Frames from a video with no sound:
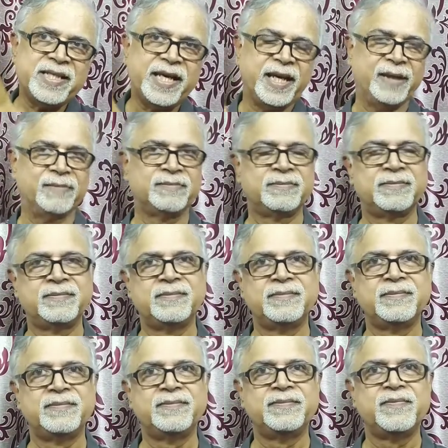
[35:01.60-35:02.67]
say
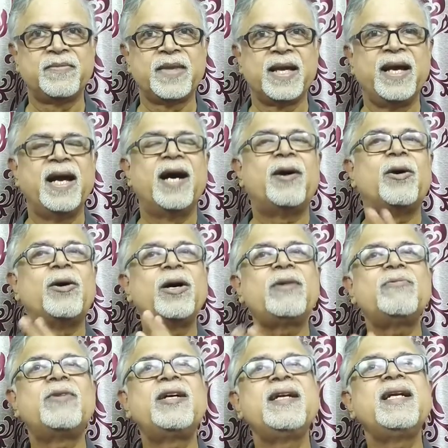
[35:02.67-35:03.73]
or
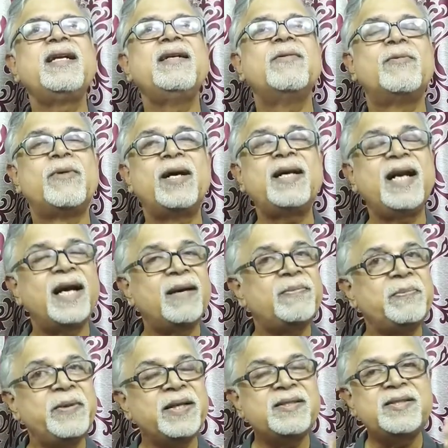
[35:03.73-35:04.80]
what
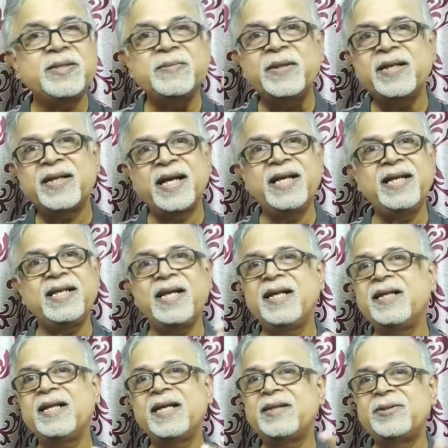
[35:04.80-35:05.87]
appears to be right
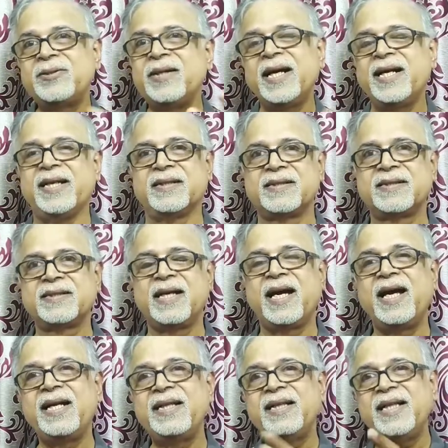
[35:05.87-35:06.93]
in their own eyes.
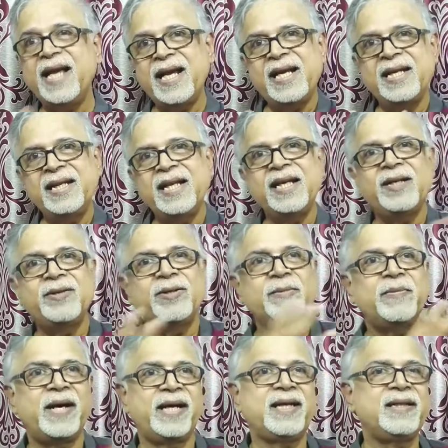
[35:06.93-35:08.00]
And then they
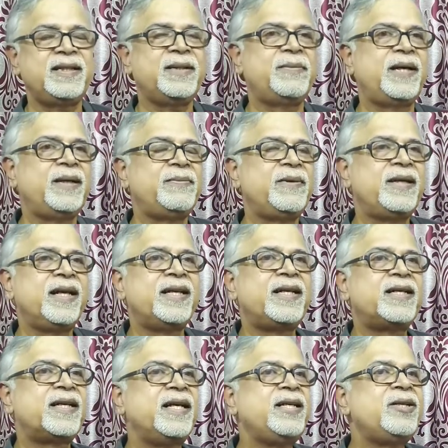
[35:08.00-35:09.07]
look back at the Bible
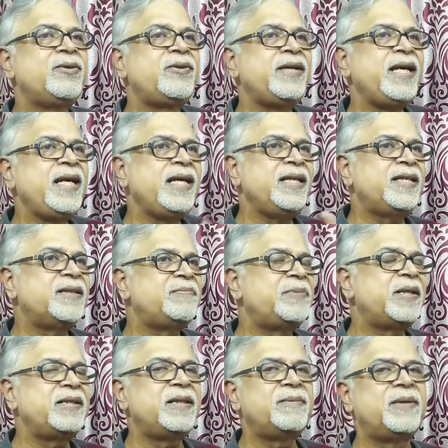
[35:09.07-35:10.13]
and try to
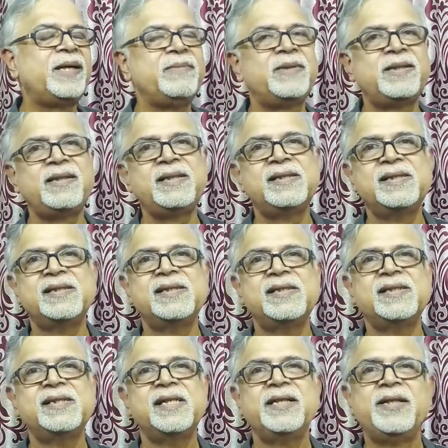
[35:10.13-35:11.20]
reinterpret the Bible
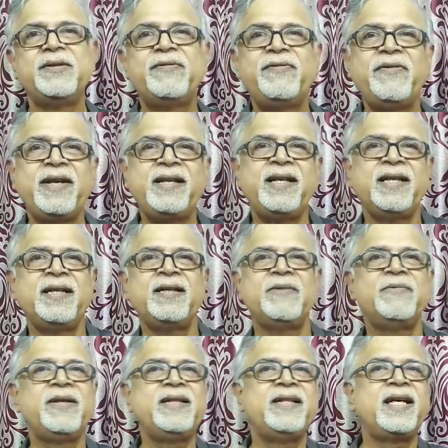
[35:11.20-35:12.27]
to fit
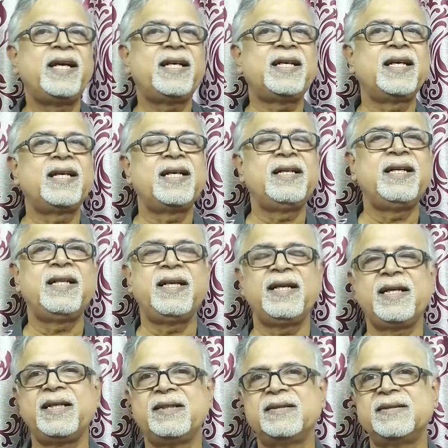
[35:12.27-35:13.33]
in with their current
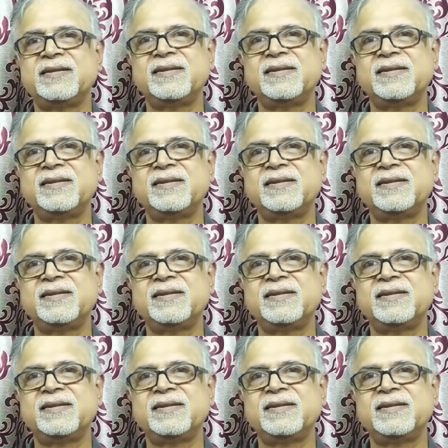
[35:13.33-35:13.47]
thinking.